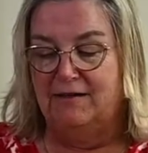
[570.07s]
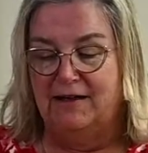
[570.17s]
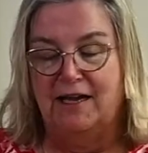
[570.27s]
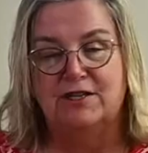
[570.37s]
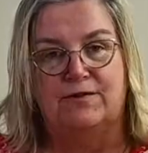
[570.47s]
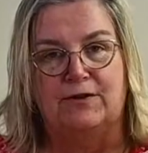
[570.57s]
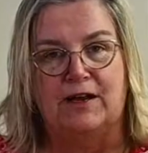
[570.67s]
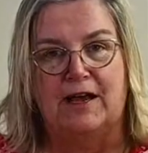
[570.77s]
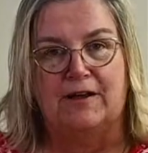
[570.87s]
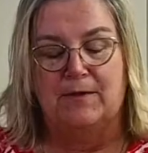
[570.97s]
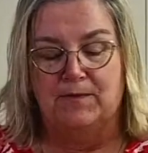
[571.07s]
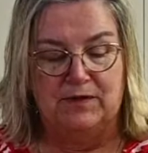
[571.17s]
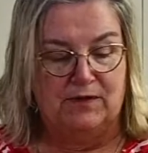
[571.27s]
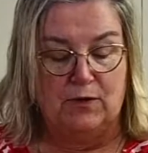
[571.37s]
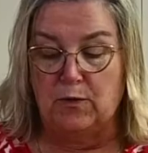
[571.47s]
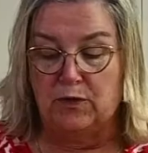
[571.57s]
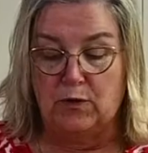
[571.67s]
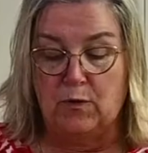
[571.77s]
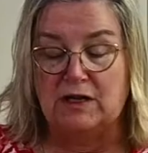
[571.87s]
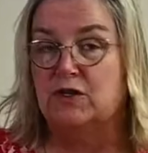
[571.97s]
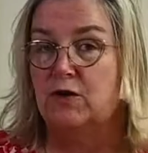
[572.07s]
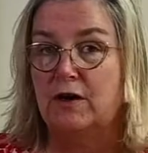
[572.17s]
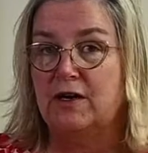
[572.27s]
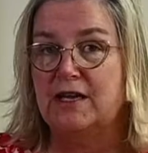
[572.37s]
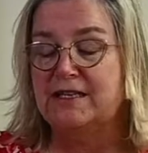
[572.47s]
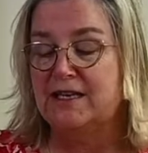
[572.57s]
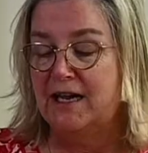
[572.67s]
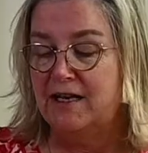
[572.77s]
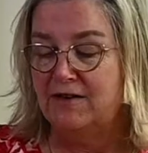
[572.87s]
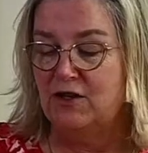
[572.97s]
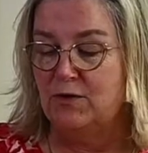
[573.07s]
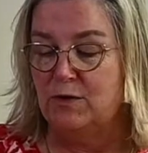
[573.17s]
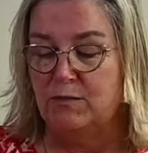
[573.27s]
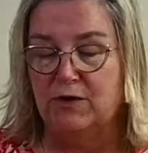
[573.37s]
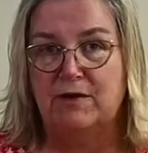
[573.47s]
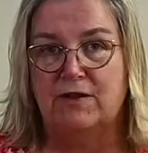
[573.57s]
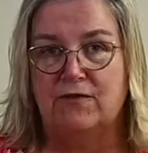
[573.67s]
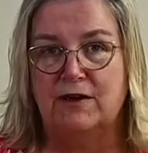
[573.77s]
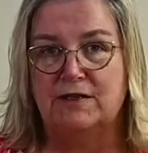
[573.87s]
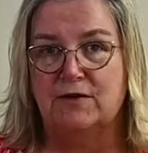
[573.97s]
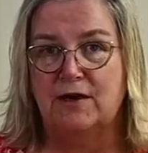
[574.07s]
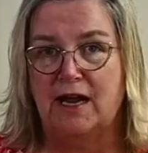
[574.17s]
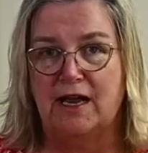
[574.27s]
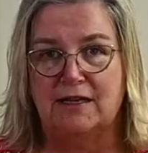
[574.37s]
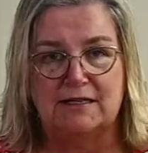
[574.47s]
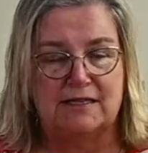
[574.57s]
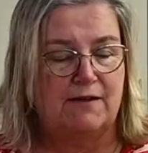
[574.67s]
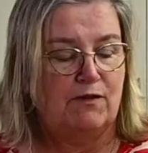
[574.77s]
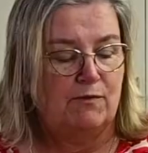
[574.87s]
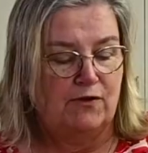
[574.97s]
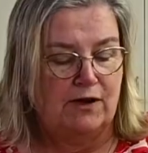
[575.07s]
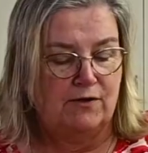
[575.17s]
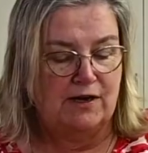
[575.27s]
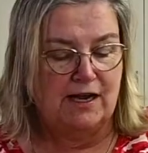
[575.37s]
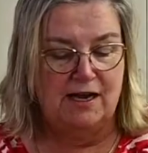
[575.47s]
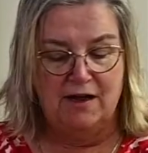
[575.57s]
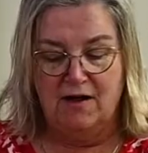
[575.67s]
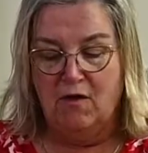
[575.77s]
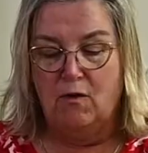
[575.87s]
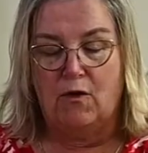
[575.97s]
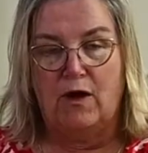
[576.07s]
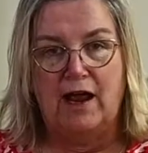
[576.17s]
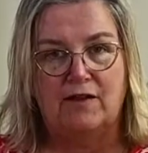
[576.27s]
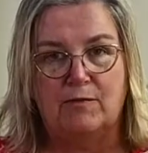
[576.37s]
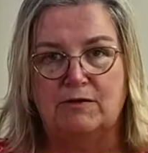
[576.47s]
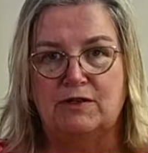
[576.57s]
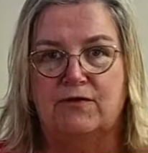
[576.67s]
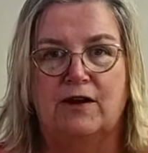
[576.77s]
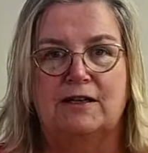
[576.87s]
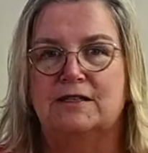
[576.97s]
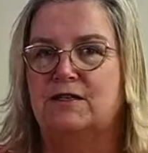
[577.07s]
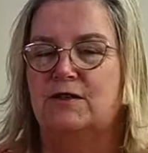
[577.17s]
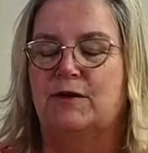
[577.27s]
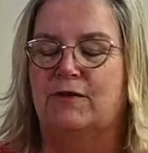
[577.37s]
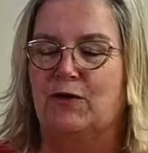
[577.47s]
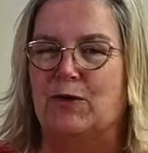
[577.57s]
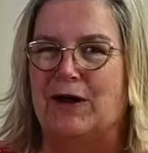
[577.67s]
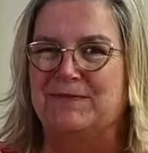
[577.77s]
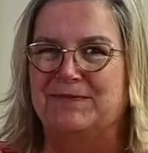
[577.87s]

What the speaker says: angel food cake. So the ones you're not going to eat tonight, you can put them in the freezer and save them for another day, or hand them out to friends. Do whatever you want.